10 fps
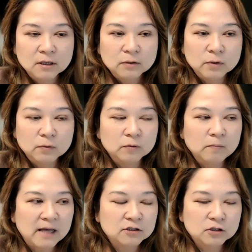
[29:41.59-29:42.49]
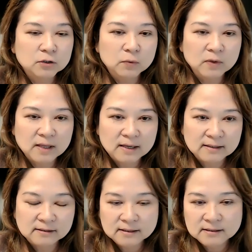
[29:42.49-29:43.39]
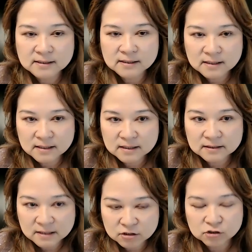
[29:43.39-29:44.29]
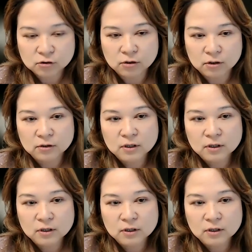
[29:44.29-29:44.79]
we would match you with a CTE teacher